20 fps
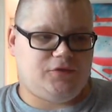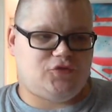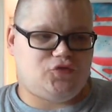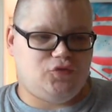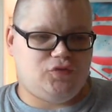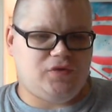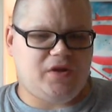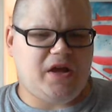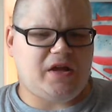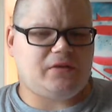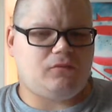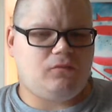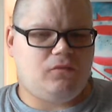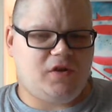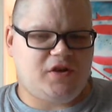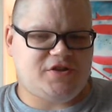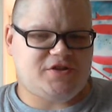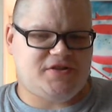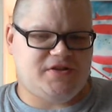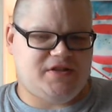do not
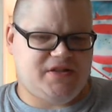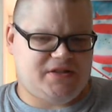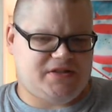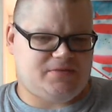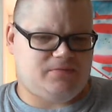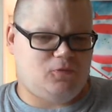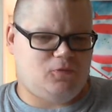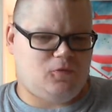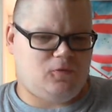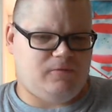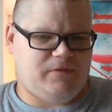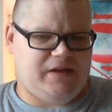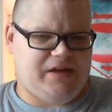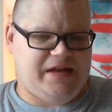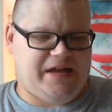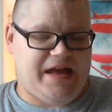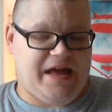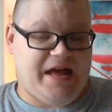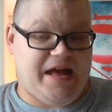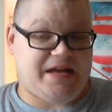watch this
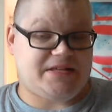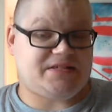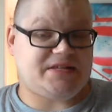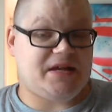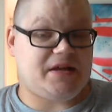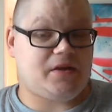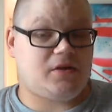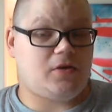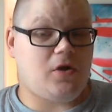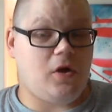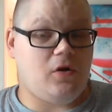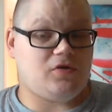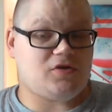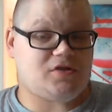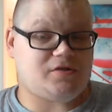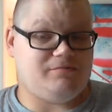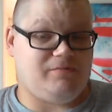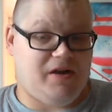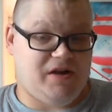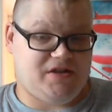movie as a
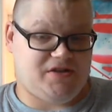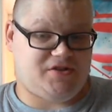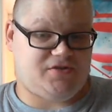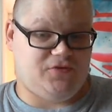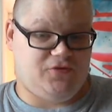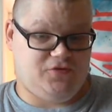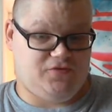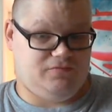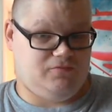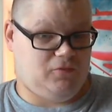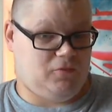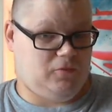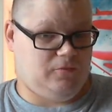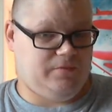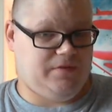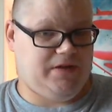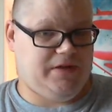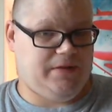Ghostbusters movie.